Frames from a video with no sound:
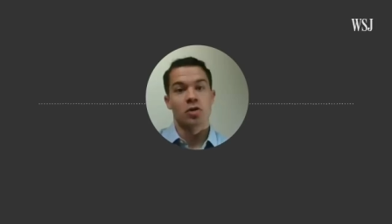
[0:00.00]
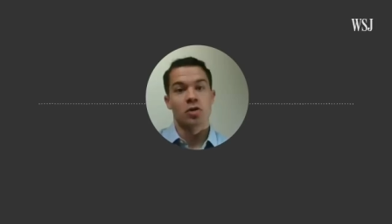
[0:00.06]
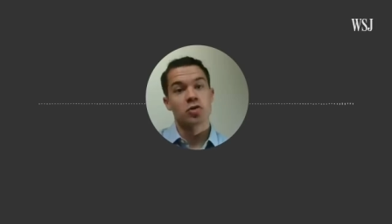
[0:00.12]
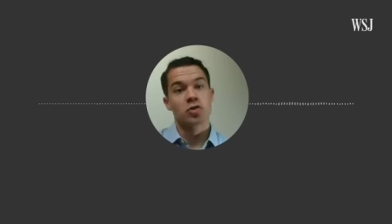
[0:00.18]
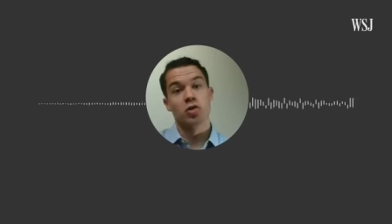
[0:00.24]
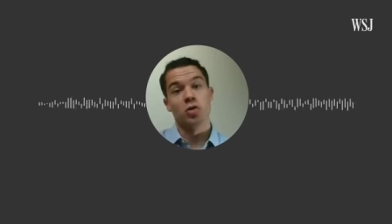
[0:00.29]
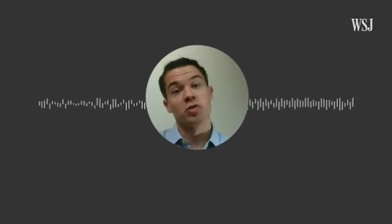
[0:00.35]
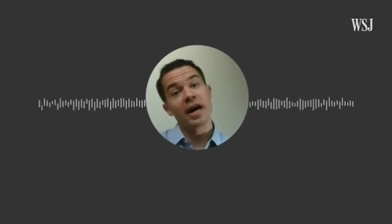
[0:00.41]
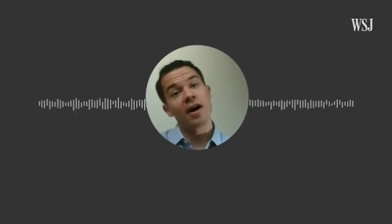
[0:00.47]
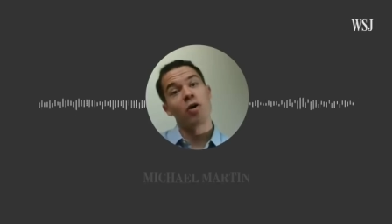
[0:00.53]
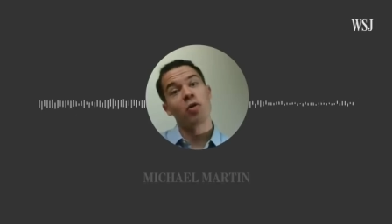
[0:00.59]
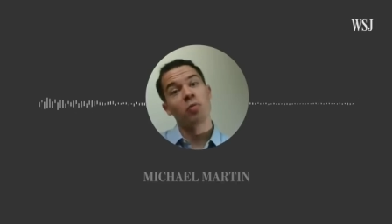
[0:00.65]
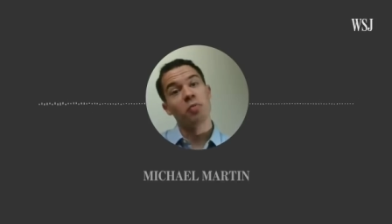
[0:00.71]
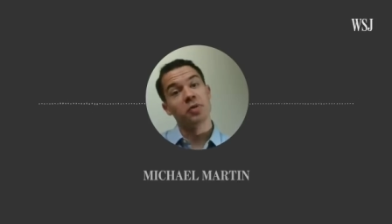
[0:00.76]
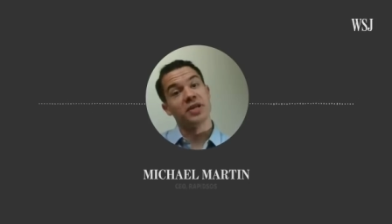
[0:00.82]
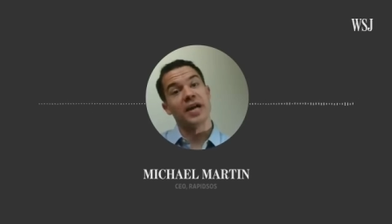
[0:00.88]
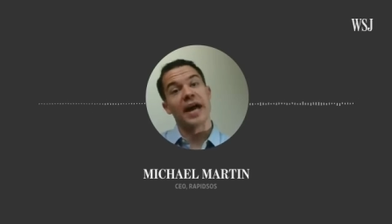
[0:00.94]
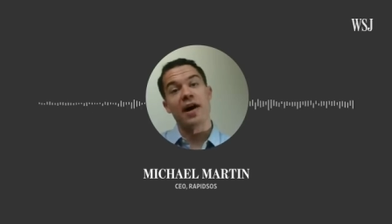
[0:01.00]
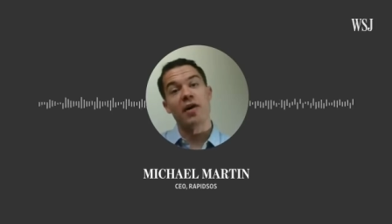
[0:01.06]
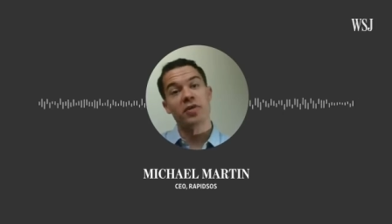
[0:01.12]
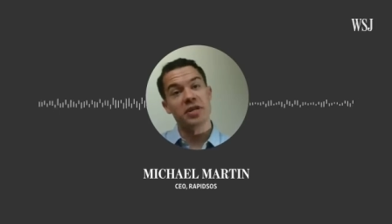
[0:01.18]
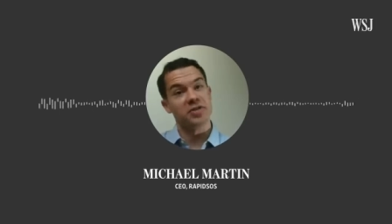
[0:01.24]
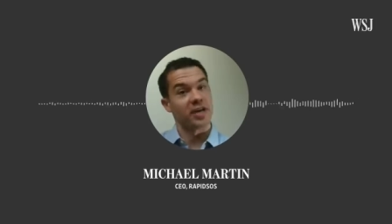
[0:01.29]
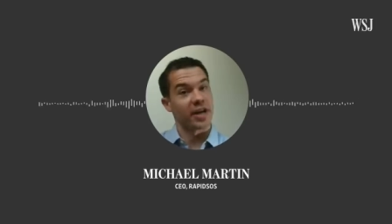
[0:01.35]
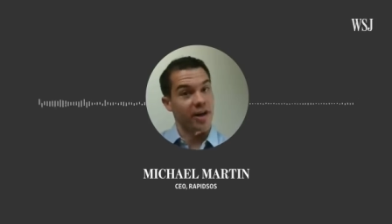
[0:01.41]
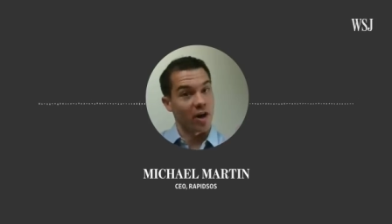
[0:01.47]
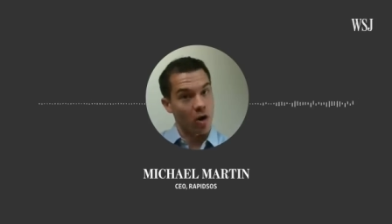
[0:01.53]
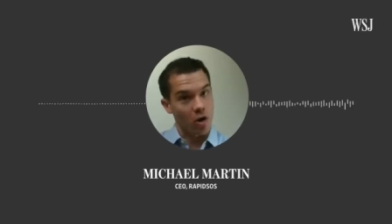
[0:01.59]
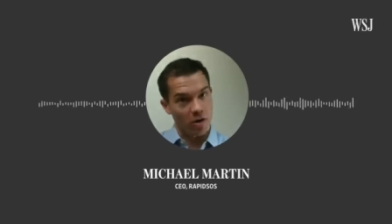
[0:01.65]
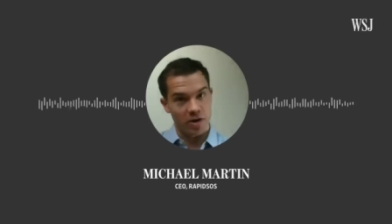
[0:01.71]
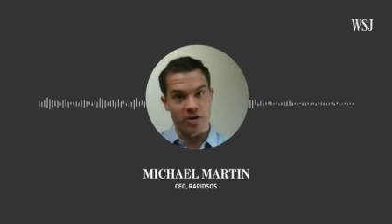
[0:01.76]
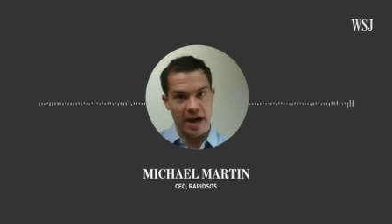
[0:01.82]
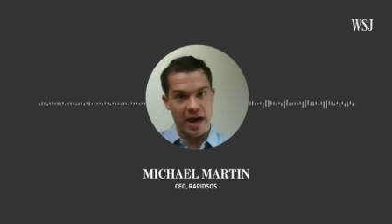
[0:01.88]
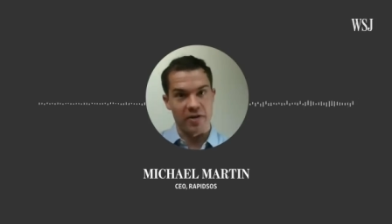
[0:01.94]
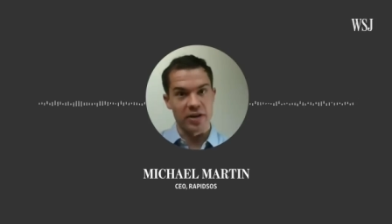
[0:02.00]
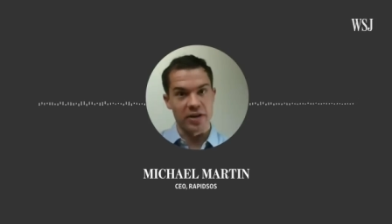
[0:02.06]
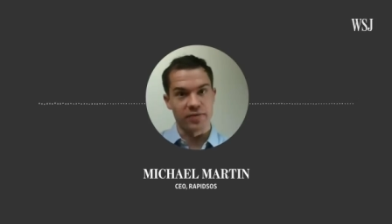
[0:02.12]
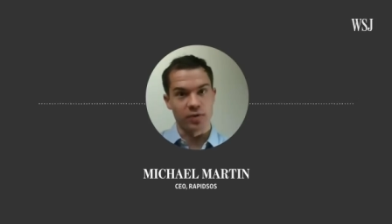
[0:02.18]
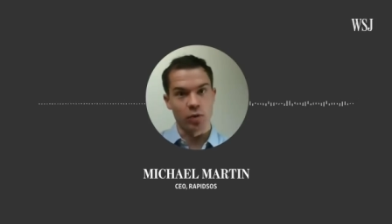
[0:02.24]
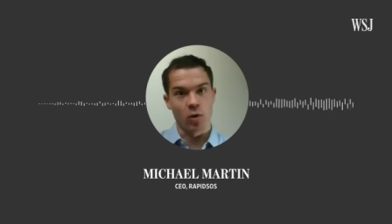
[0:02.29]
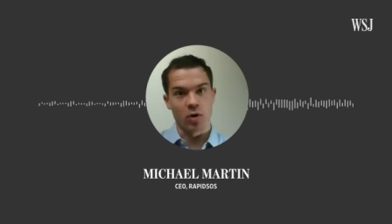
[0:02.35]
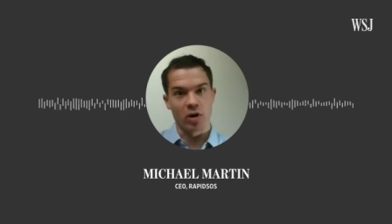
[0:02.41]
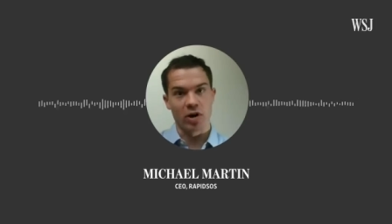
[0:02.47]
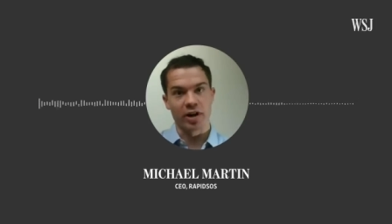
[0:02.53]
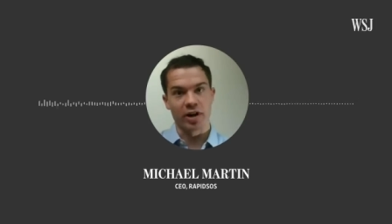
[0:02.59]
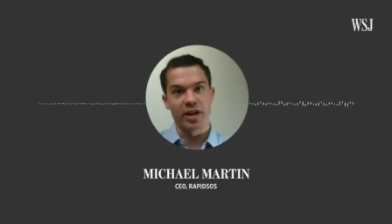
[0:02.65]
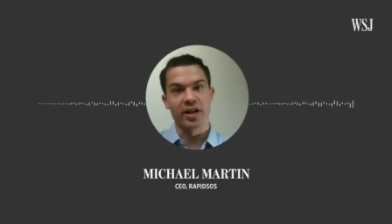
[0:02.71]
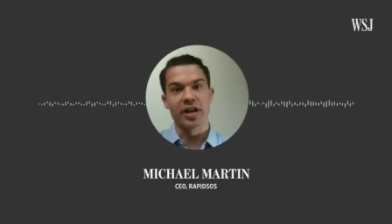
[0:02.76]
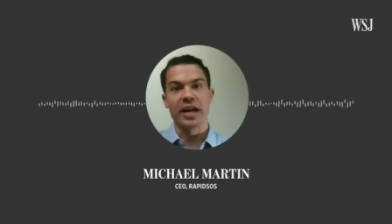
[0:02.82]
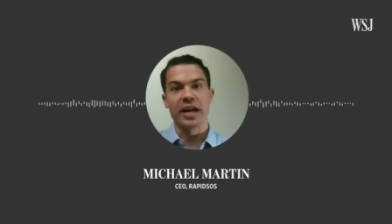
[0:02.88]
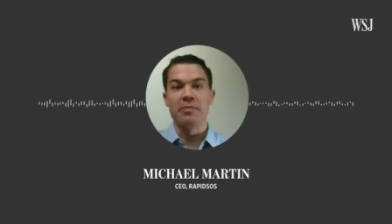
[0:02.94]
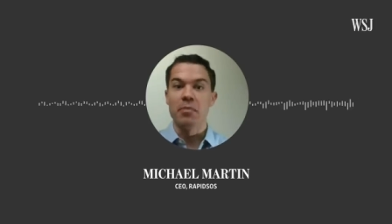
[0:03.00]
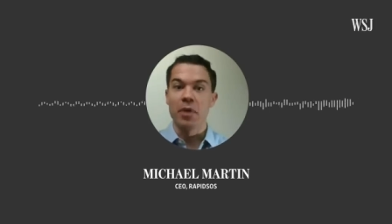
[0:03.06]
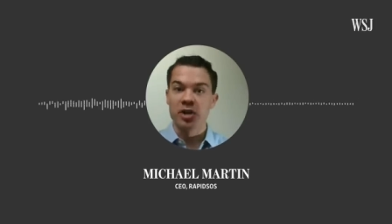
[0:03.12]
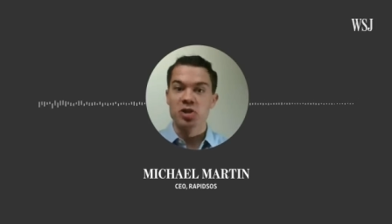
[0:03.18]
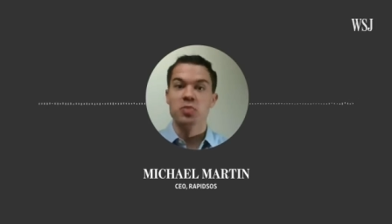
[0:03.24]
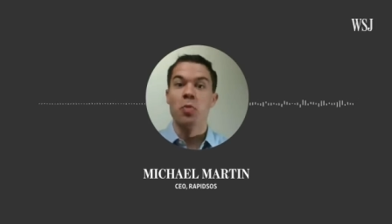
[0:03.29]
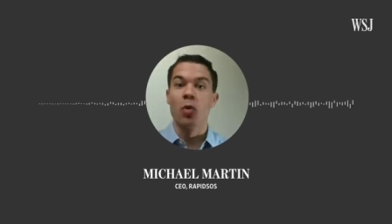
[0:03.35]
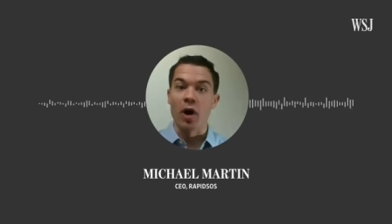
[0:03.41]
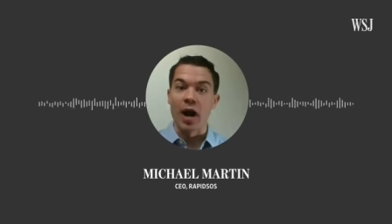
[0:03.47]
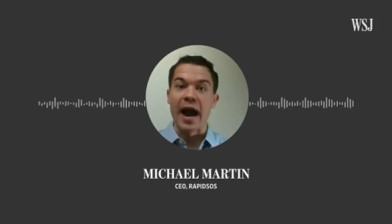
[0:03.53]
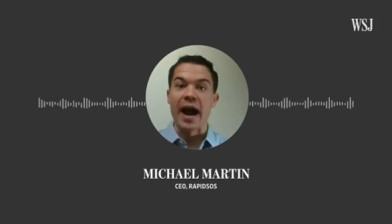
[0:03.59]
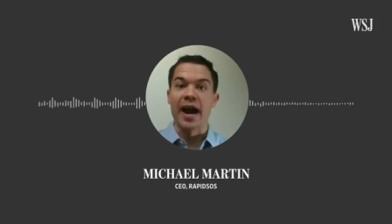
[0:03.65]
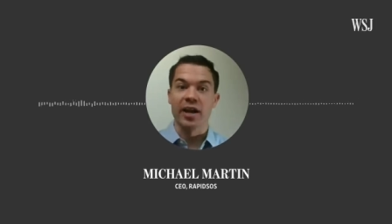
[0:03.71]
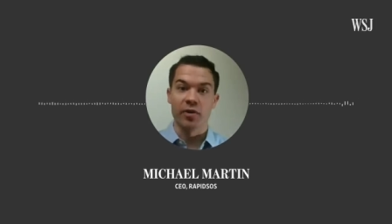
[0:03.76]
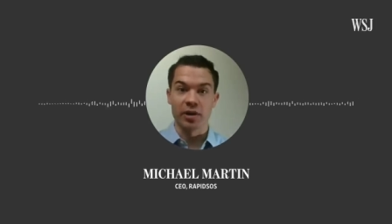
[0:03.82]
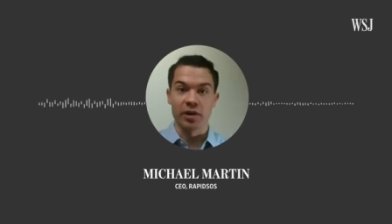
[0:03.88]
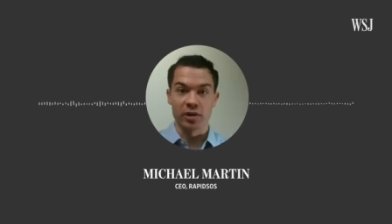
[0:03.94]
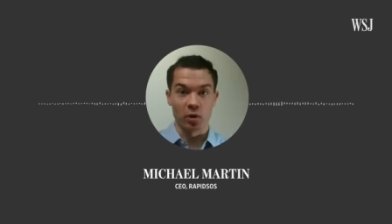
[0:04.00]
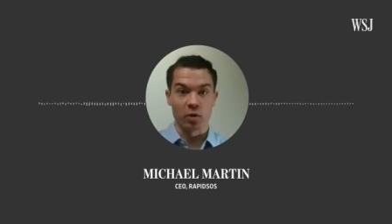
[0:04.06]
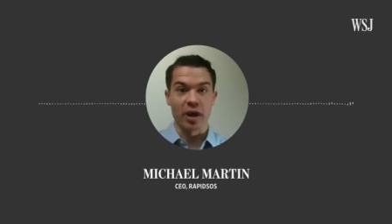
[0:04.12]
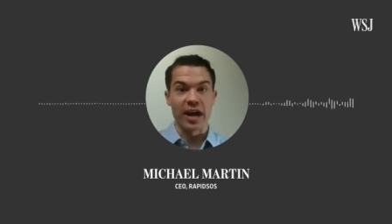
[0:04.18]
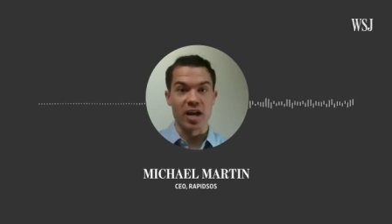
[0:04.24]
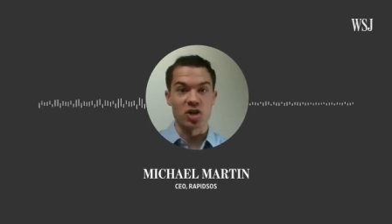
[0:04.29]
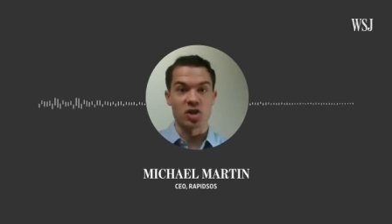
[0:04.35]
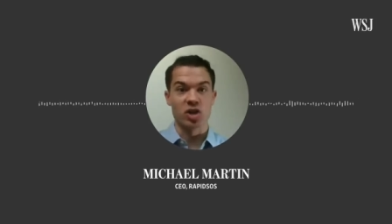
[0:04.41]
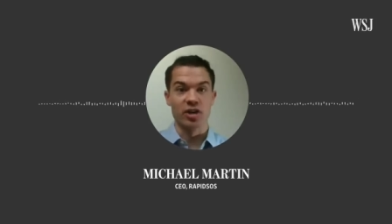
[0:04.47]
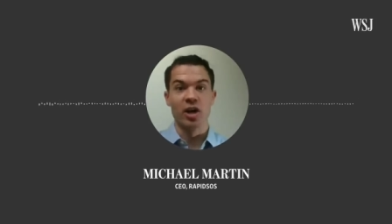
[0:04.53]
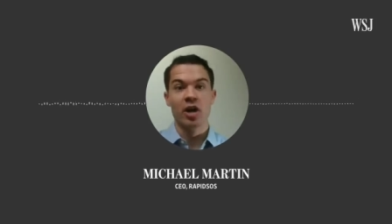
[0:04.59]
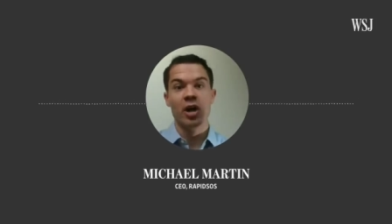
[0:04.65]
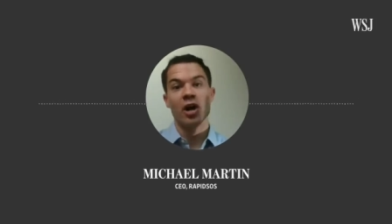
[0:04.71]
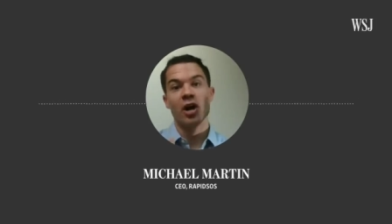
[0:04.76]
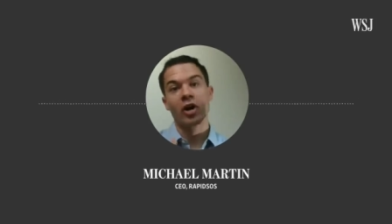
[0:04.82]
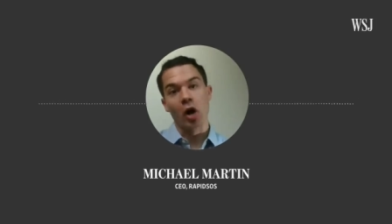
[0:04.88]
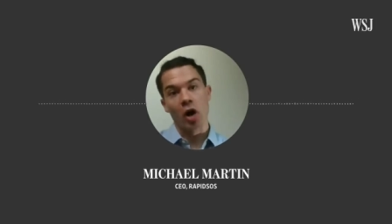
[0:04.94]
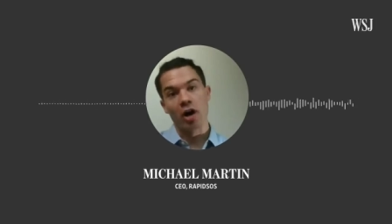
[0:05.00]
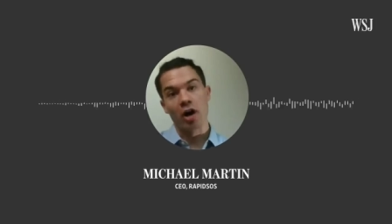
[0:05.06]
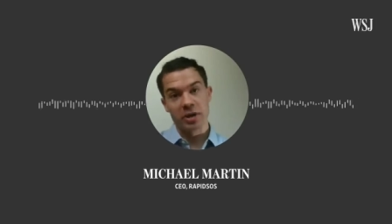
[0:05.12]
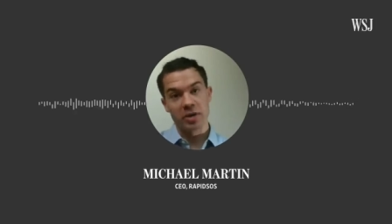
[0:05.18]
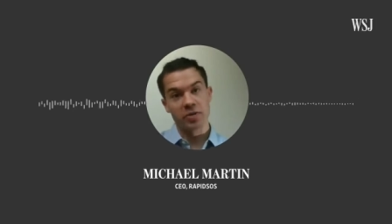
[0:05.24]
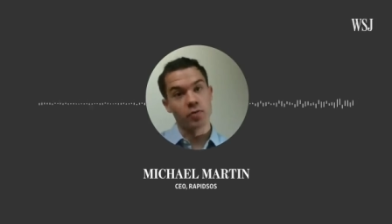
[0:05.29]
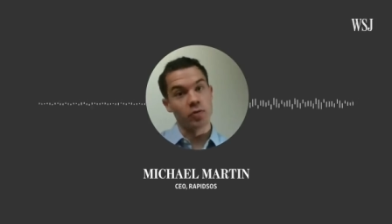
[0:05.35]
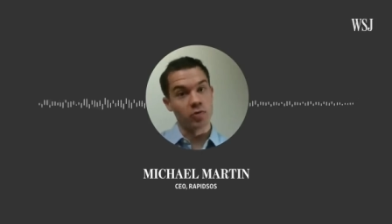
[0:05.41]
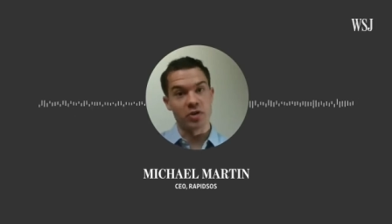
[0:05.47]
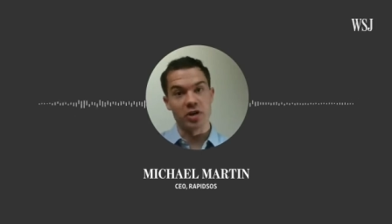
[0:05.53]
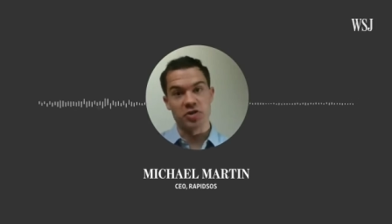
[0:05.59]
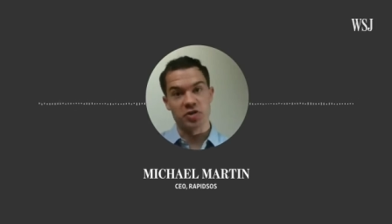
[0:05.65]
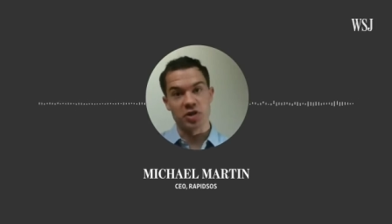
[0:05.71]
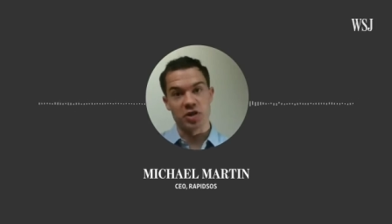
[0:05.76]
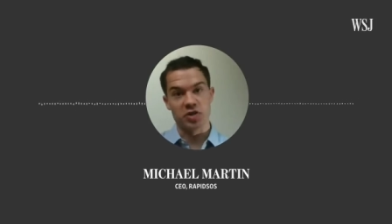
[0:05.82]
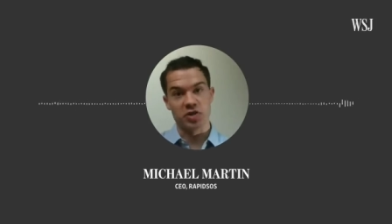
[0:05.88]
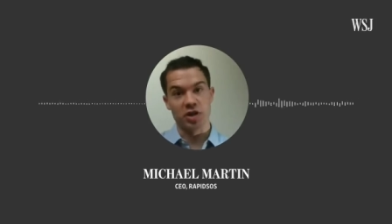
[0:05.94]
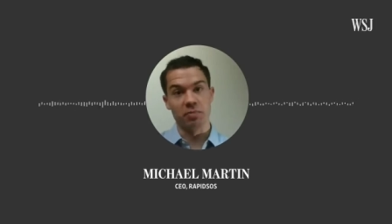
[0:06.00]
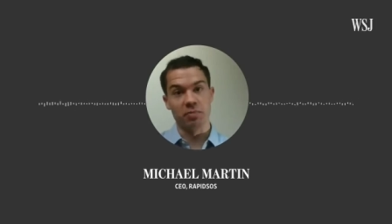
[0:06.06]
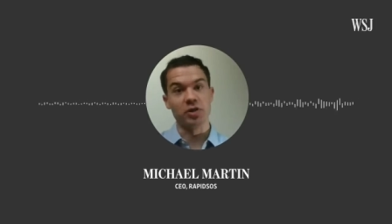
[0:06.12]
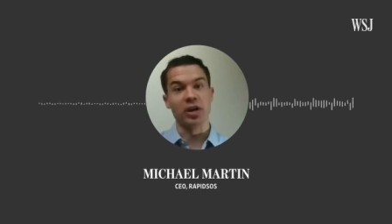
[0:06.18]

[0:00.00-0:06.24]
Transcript: So now counties like Collier County, Florida can get a much more accurate location coming through this system,